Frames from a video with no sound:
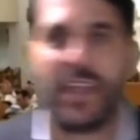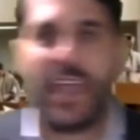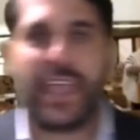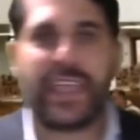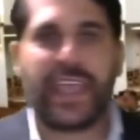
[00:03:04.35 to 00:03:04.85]

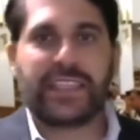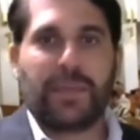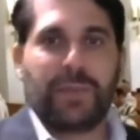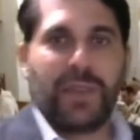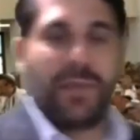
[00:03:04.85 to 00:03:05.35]
He gets
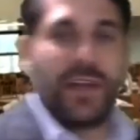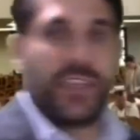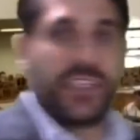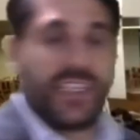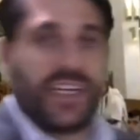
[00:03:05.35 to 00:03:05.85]
up in the middle of the
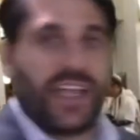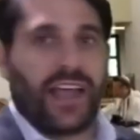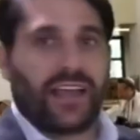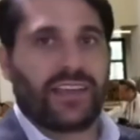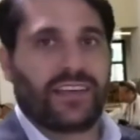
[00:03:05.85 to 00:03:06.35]

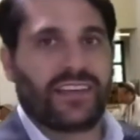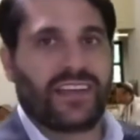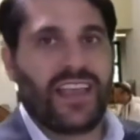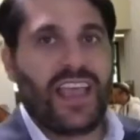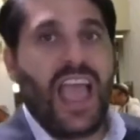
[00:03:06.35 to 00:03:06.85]
synagogue.
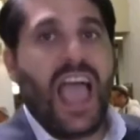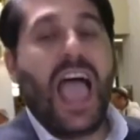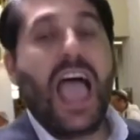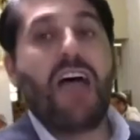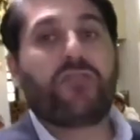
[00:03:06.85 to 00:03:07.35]

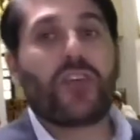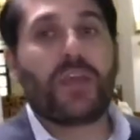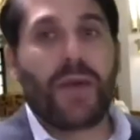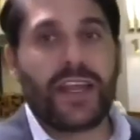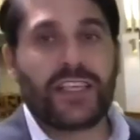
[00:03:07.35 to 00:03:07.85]

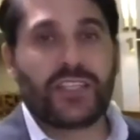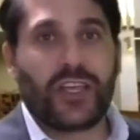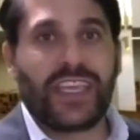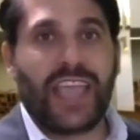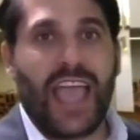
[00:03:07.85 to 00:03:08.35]
Everybody's
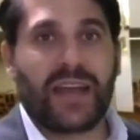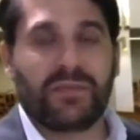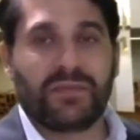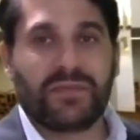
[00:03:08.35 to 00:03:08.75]
looking at him.